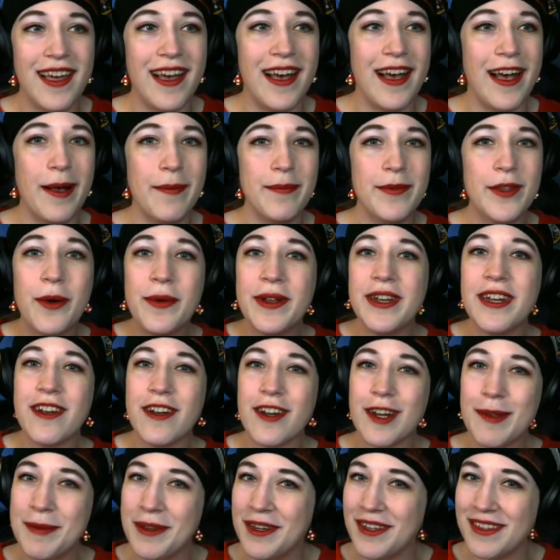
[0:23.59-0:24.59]
No one in our
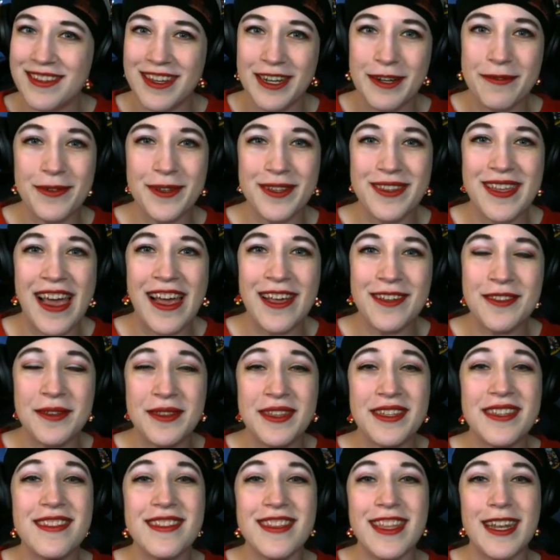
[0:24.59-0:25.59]
community has done a full task, so
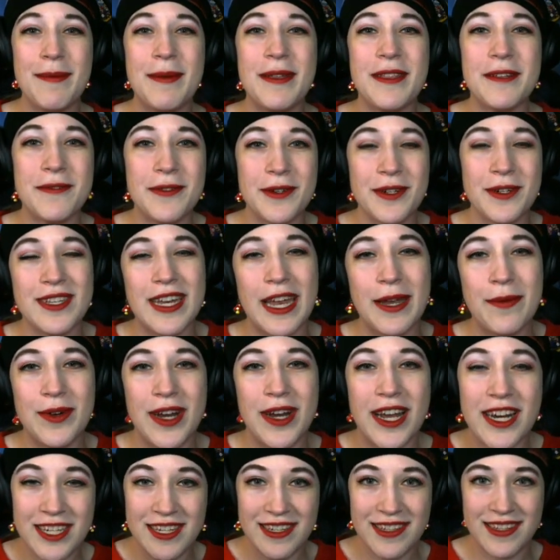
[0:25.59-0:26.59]
this is going to be the first time we're
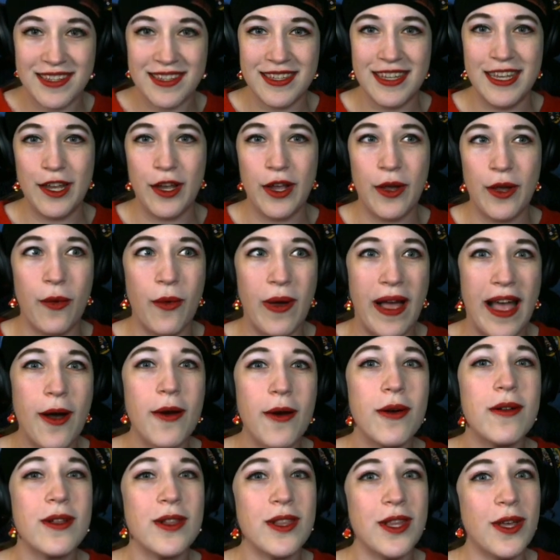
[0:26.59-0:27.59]
actually seeing how
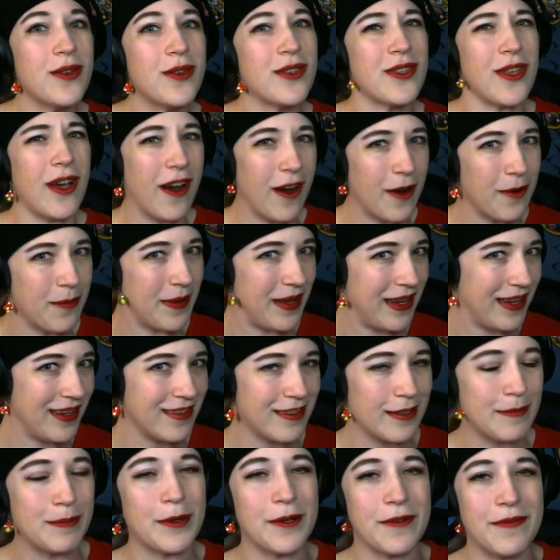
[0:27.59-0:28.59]
close are we
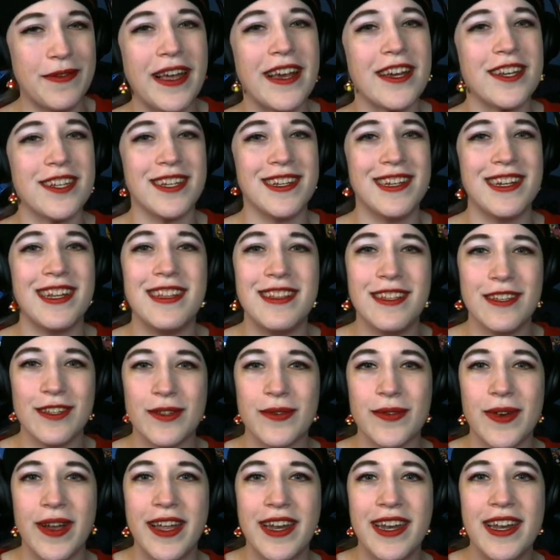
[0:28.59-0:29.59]
to perfection in this
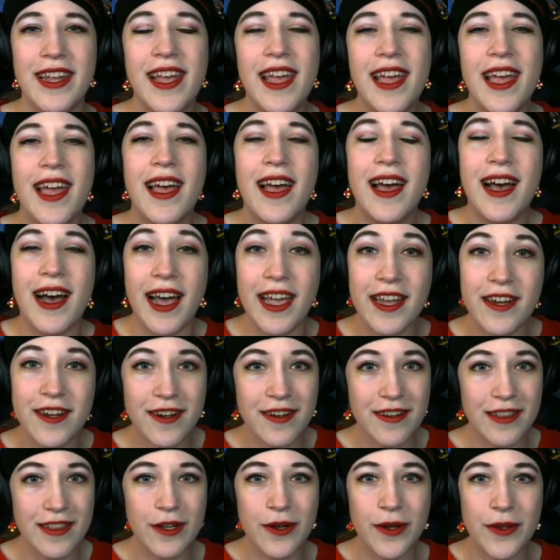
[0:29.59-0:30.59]
run. I
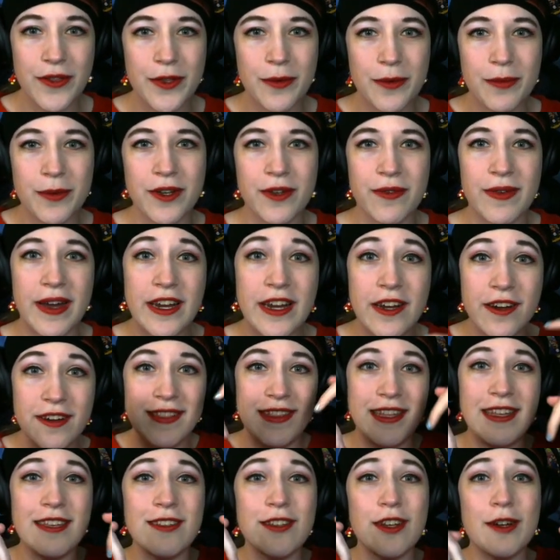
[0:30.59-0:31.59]
currently hold the world record.
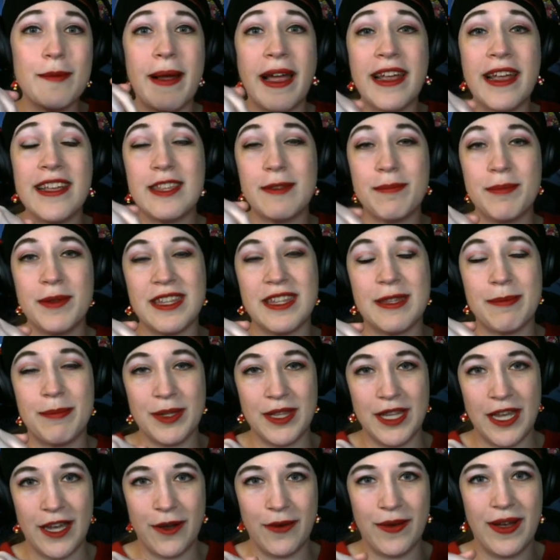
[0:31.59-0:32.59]
These are my splits
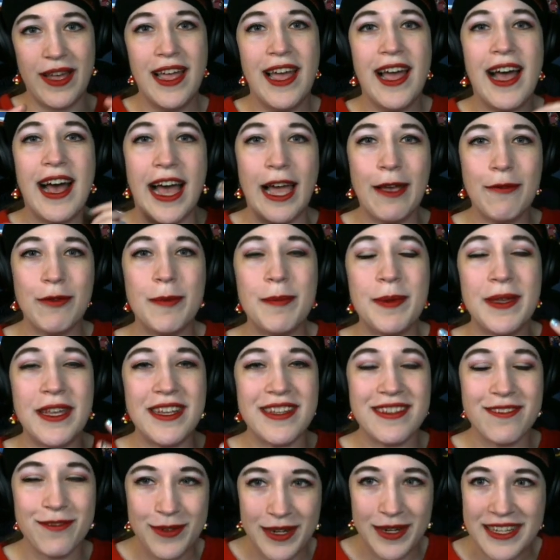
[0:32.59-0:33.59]
below. I will be
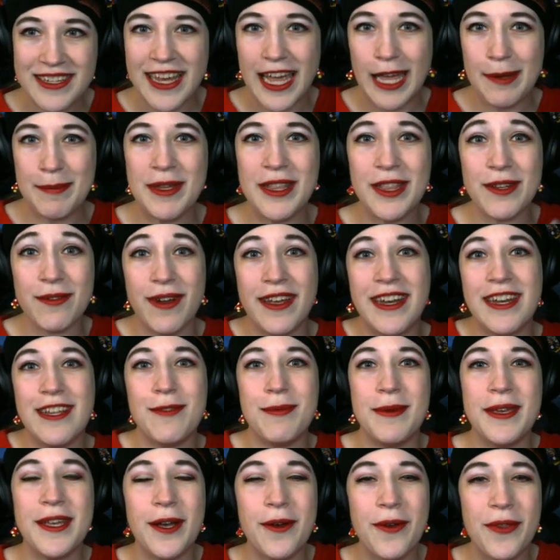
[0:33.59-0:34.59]
retiming the run as
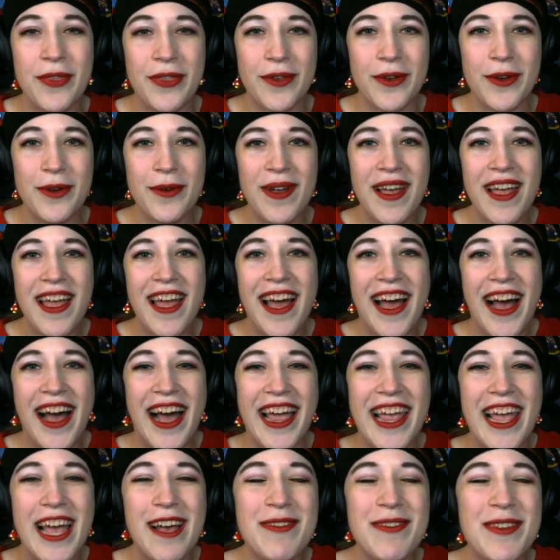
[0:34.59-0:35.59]
we go through. I
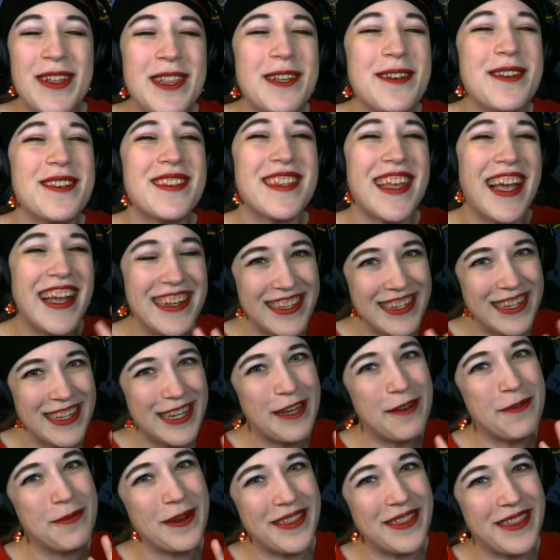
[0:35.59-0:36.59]
have a loose idea
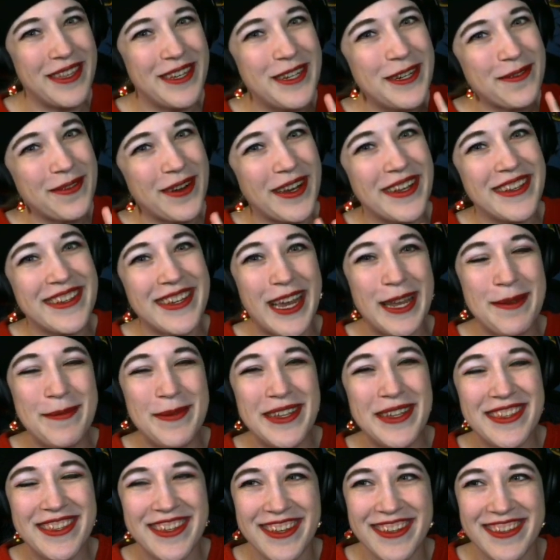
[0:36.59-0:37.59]
of what the new runtime
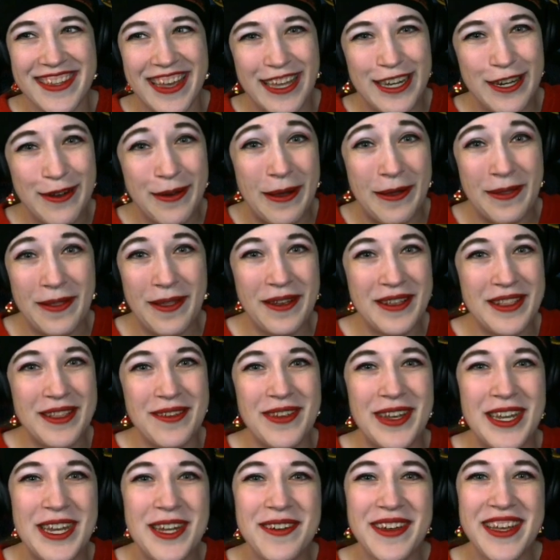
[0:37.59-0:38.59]
is because I know how long the
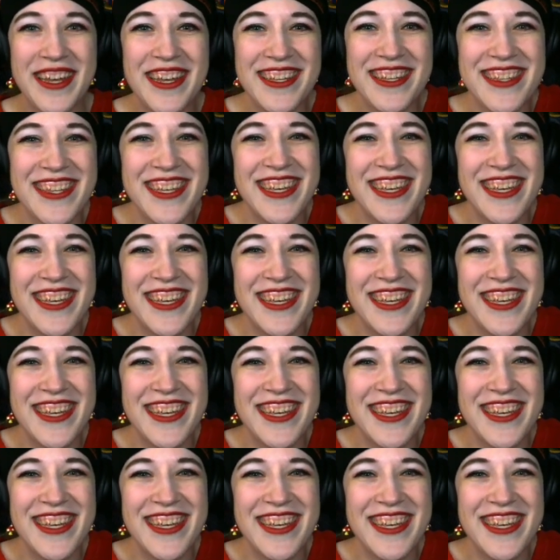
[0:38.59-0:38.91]
video is,